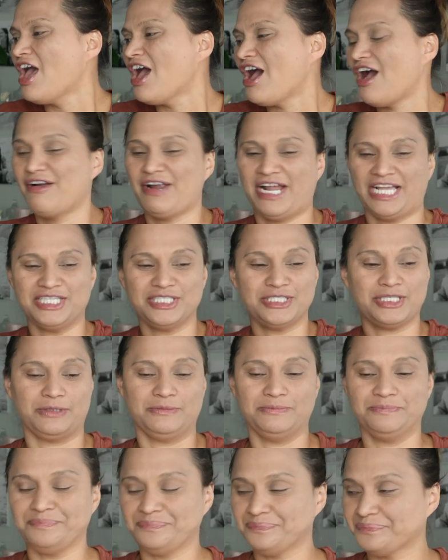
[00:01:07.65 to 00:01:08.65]
All right, so
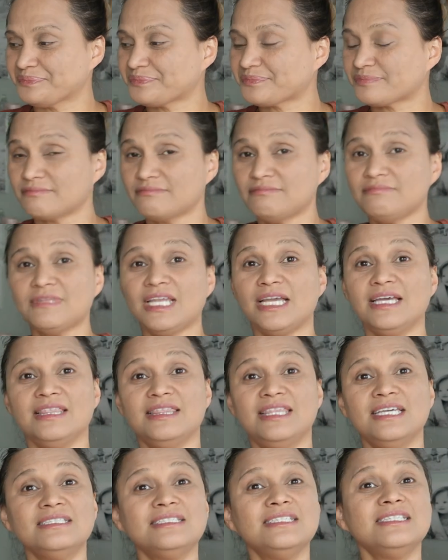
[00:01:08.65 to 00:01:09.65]

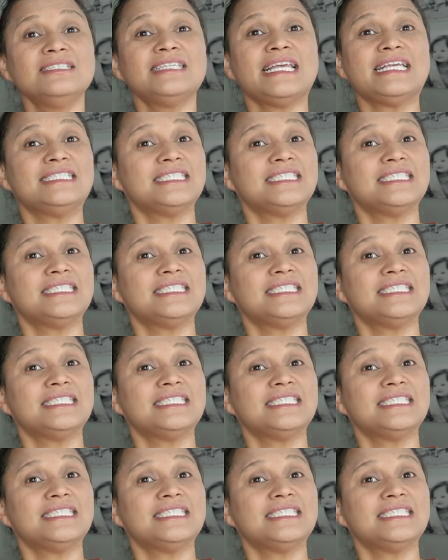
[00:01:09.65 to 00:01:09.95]
this is a